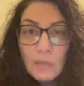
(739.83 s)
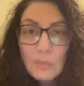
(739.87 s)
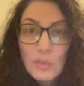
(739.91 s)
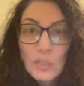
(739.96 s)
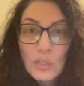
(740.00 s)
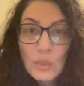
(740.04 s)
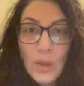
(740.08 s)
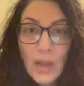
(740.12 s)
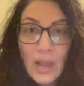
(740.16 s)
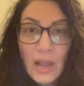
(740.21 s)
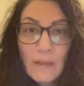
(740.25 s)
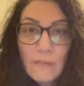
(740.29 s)

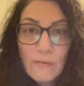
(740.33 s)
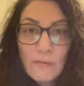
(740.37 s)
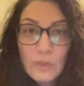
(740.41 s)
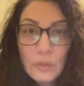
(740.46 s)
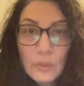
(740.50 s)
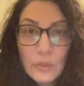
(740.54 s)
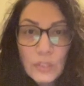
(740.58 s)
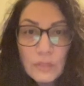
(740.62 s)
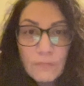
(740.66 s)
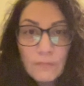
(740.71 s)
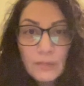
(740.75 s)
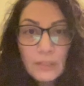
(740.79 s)
to have
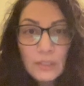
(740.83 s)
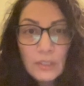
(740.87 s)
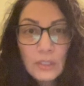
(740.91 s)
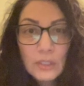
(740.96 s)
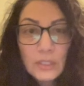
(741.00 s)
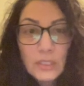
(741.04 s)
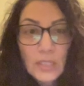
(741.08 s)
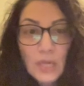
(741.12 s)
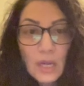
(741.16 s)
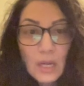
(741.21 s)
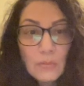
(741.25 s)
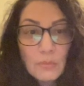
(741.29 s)
those
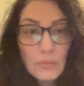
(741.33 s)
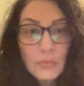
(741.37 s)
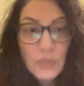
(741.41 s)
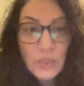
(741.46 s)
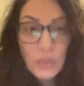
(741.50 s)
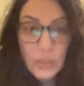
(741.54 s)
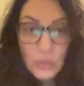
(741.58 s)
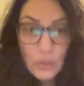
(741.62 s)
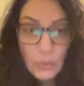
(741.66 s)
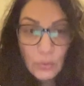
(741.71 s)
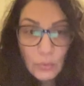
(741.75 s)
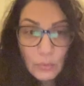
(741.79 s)
filled
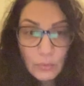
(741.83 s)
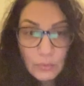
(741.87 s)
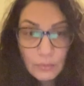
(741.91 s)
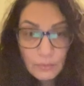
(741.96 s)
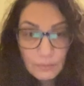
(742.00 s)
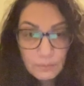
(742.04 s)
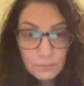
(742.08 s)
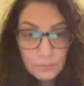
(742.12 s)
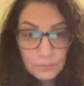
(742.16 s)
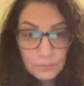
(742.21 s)
soon.